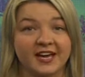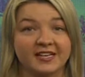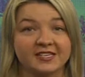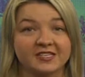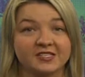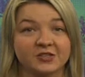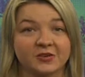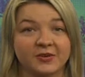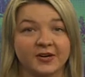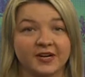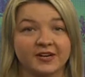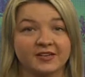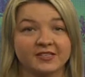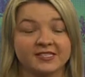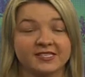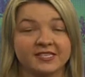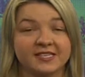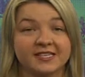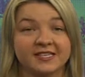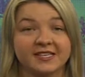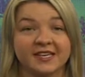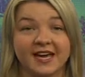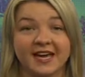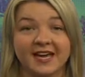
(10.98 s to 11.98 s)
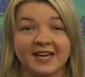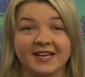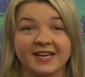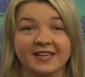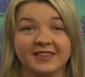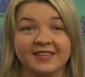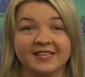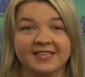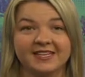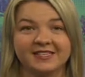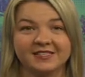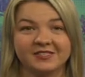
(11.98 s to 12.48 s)
Sawyer to get
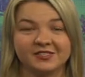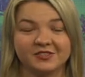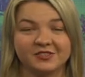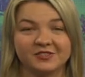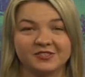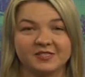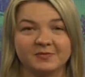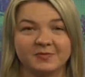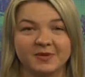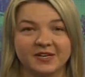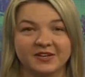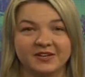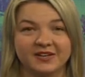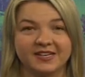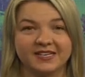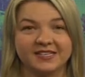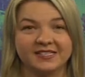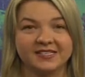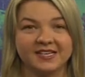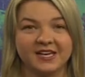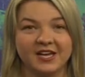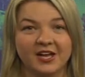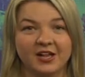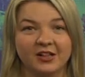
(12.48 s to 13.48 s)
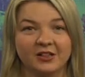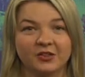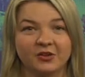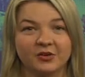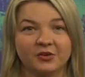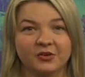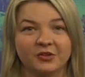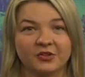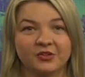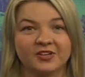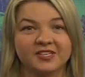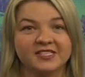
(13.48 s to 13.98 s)
in the Easter spirit.
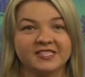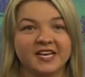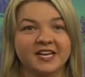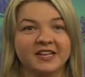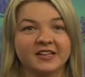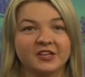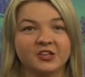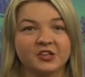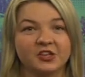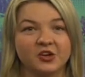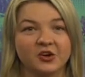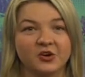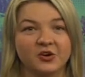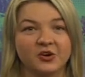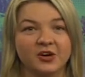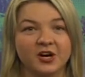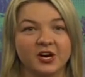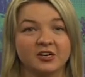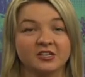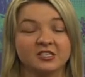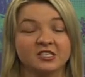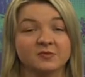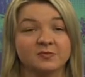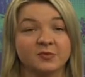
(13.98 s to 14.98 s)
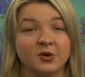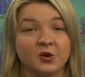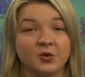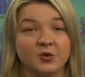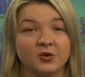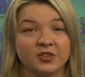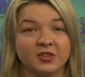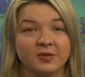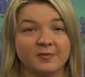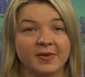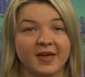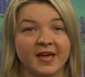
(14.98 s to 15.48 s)
Local 3's Haley Schoengart
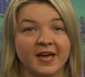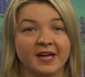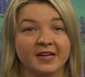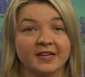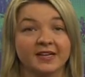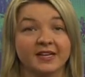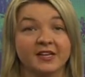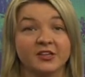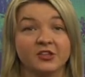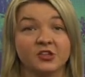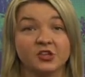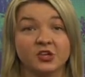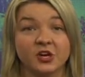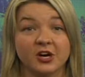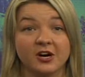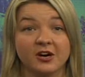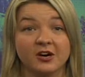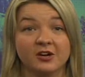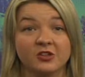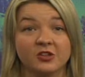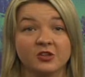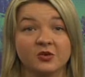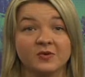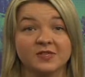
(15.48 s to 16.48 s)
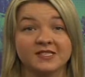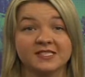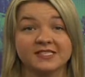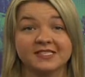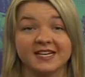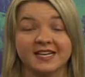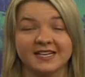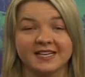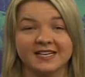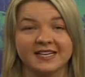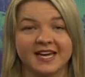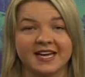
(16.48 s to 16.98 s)
spoke with the man in charge who is
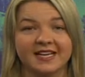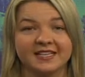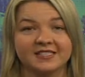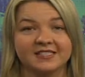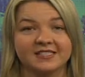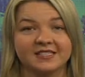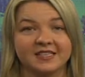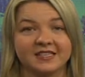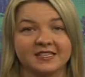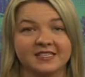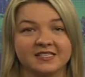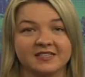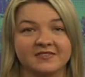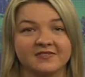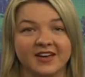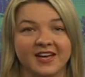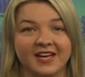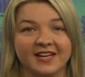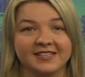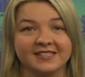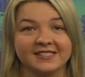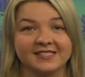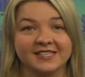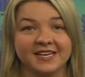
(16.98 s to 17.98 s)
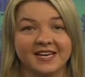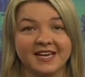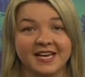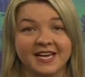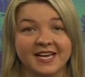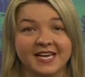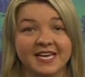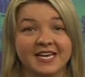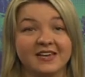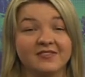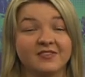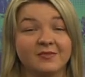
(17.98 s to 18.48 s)
dedicated to these events.
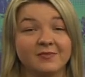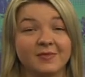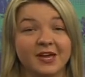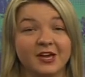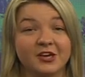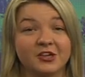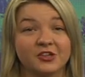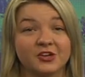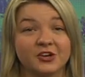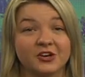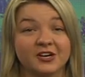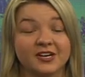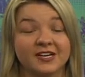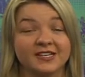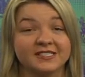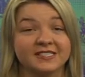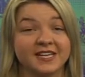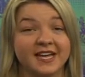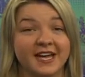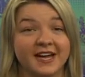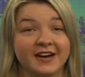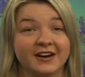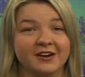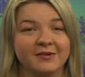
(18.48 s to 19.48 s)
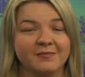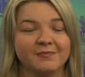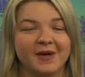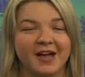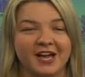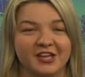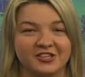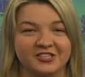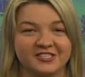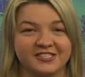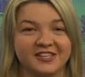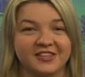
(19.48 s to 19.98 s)
He even makes sure his hair
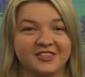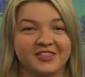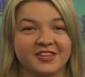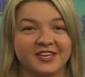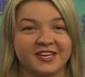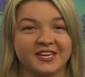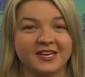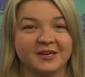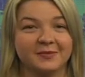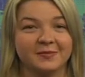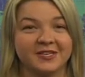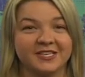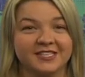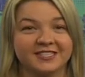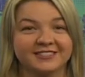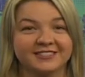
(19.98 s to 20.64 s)
matches the theme.